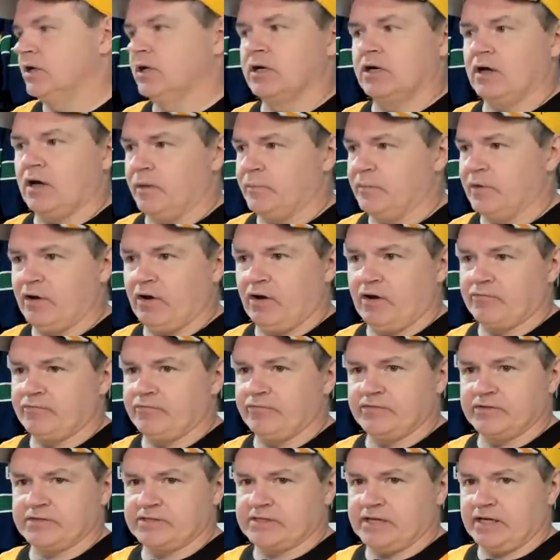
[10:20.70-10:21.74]
coming off
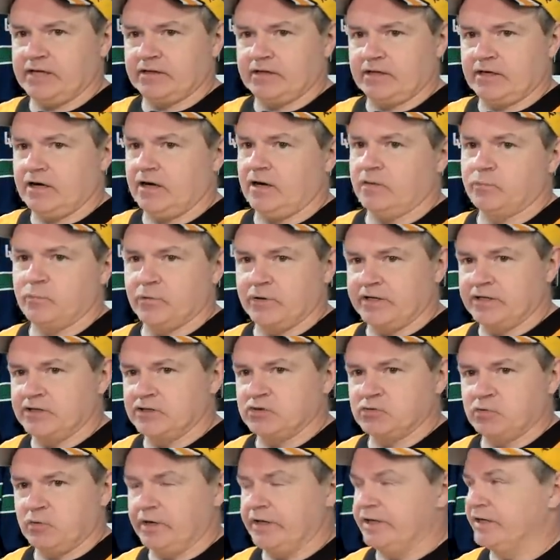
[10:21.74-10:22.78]
of a Stanley Cup win in
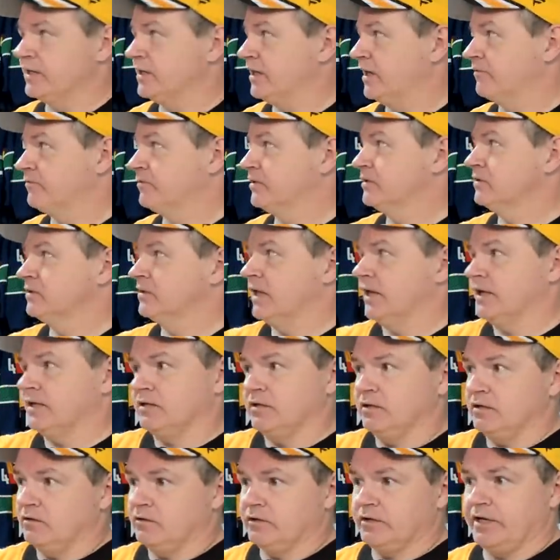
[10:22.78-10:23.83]
2011,
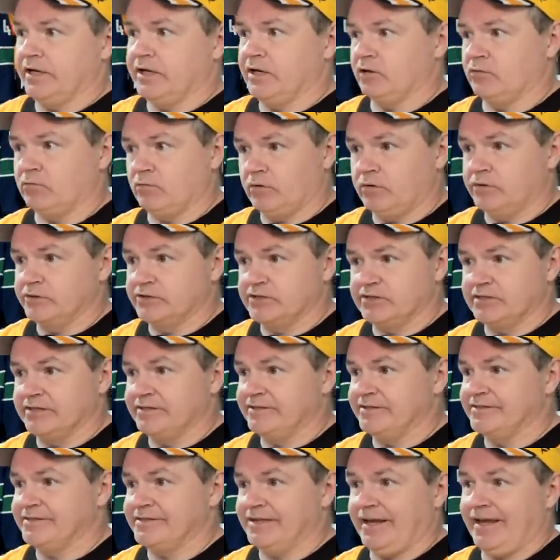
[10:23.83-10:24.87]
likely looking at Rolston
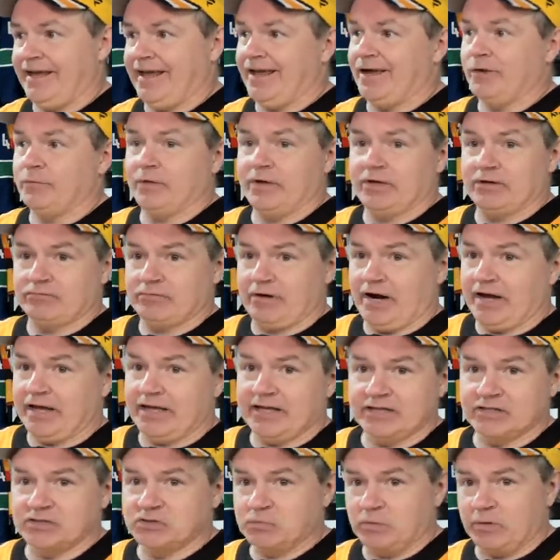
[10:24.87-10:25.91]
and saying, "Hey, we had
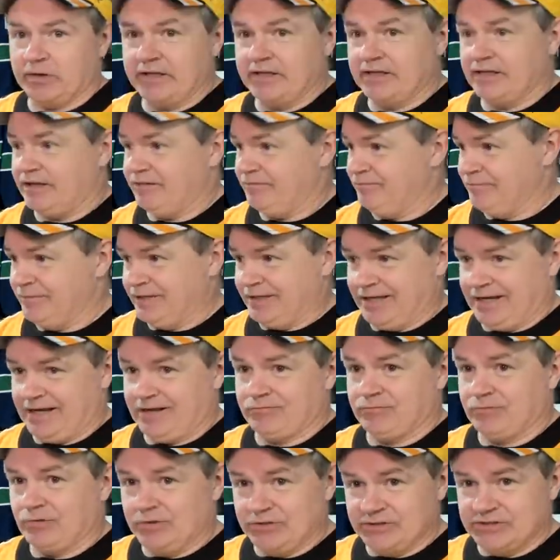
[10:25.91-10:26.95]
Recchi in 2011. We can
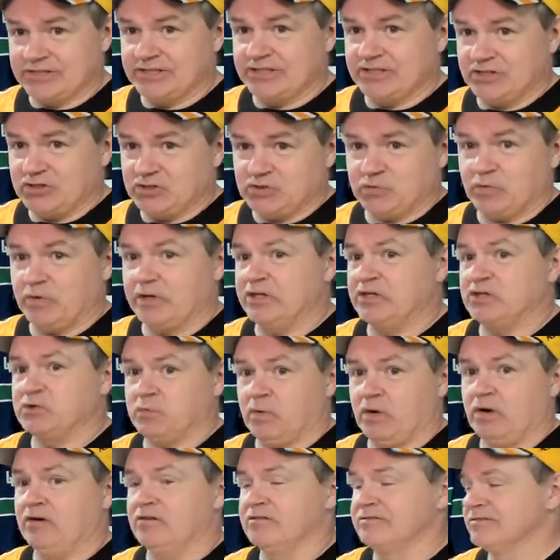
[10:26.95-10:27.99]
add Rolston in
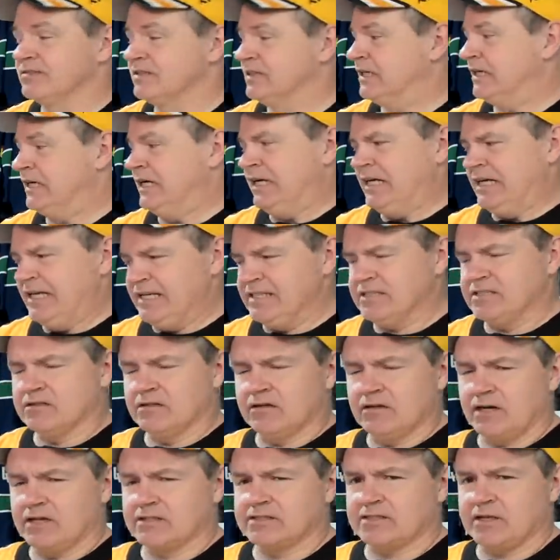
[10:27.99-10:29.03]
2012." He's still
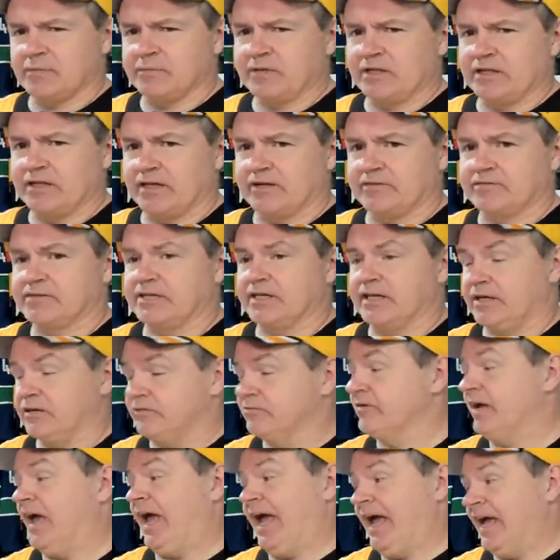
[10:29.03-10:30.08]
got something left to
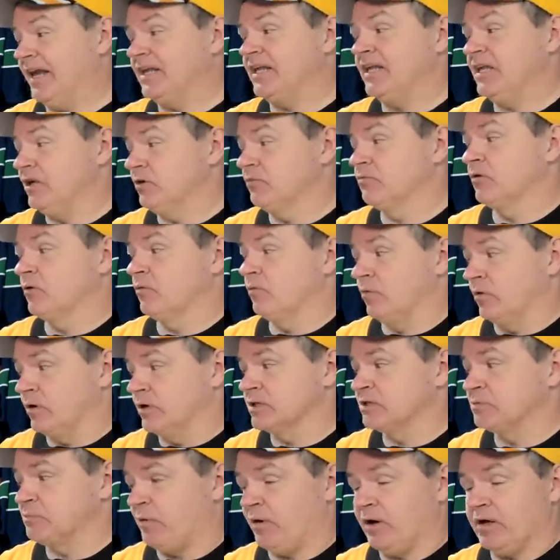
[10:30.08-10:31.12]
give, and he
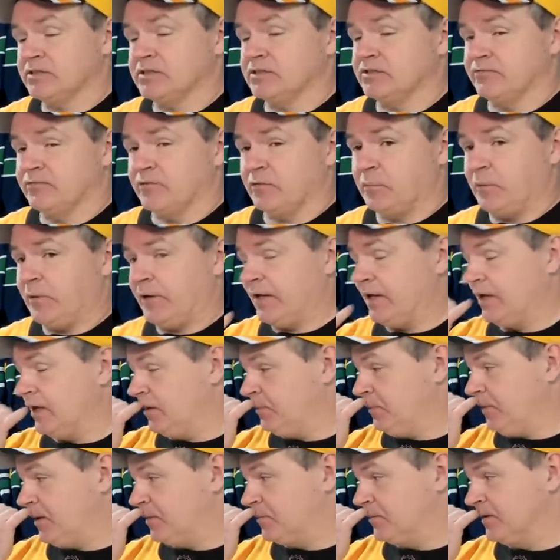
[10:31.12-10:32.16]
rewards Boston for picking
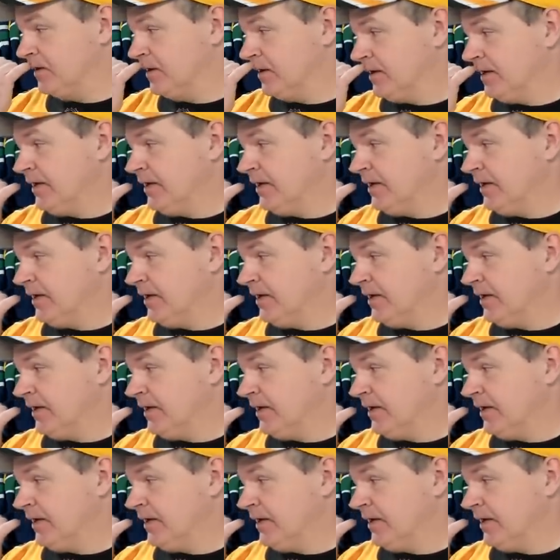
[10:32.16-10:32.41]
him up.